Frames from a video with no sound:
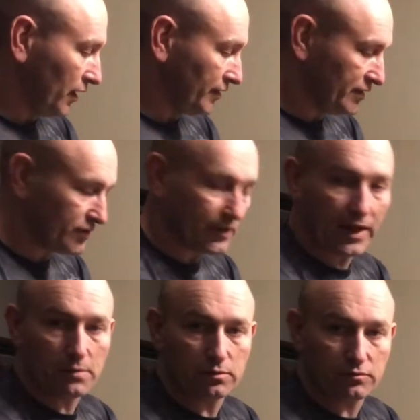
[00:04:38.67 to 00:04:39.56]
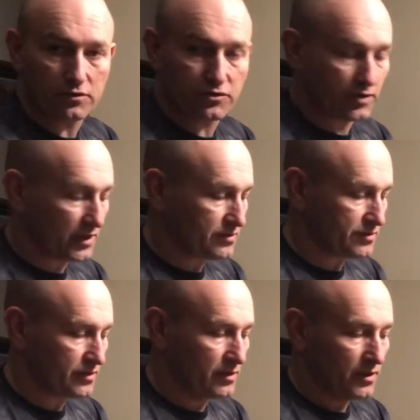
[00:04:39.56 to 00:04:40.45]
These are cable restraints
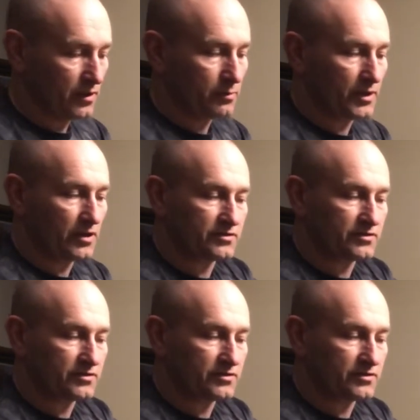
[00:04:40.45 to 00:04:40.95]
because